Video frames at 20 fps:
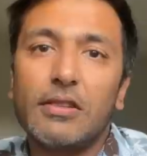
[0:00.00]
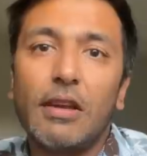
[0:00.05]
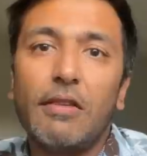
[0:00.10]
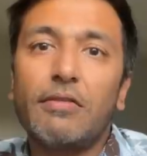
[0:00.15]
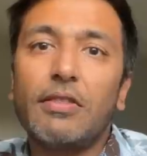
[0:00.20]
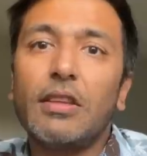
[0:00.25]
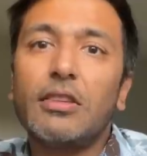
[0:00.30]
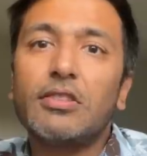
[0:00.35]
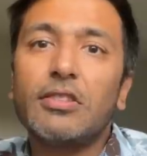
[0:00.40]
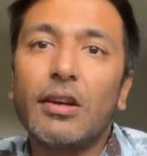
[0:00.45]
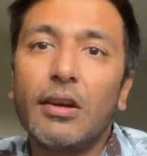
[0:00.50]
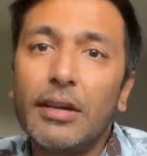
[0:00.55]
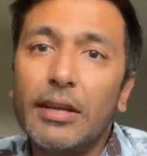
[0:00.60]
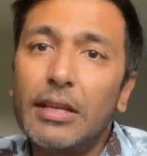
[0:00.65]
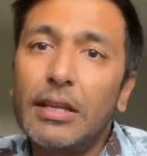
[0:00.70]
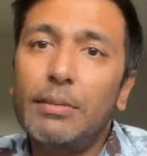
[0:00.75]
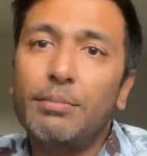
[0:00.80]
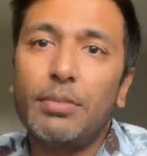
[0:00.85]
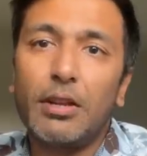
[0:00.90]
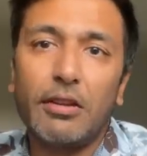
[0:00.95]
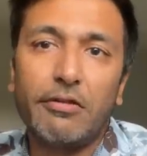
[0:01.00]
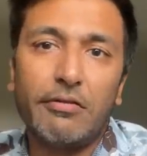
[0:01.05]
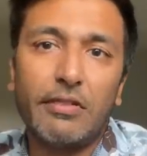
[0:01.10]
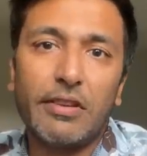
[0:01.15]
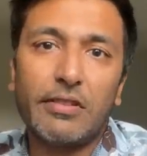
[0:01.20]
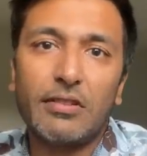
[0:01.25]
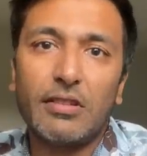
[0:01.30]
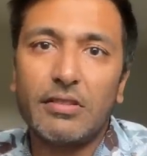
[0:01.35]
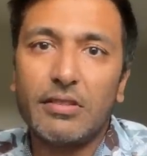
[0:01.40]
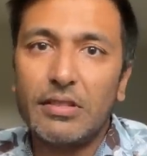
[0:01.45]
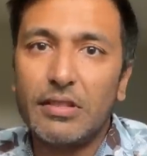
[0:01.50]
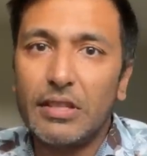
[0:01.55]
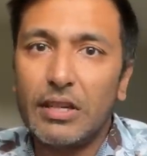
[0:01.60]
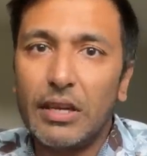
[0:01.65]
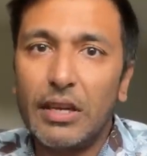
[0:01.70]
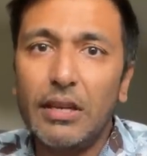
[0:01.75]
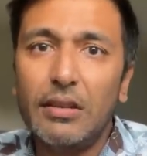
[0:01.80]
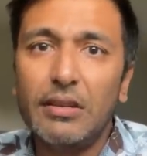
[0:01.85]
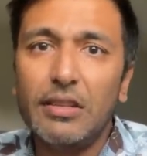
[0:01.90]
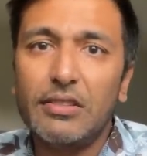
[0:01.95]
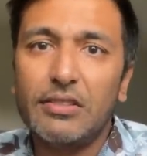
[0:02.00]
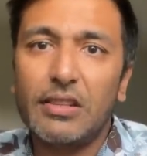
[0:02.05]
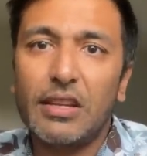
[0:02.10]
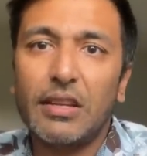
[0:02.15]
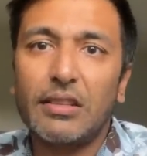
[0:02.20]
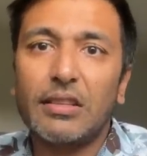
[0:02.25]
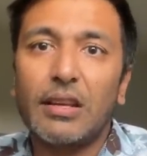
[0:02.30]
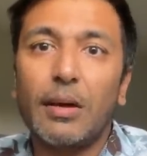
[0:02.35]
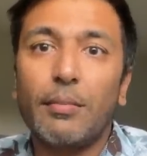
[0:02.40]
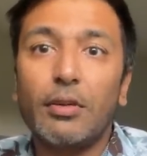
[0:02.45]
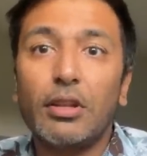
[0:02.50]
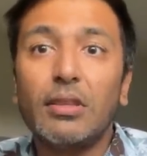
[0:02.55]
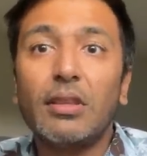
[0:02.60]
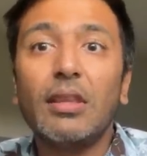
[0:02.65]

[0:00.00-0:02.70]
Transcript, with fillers: If the tiny blood vessels in the kidneys get damaged,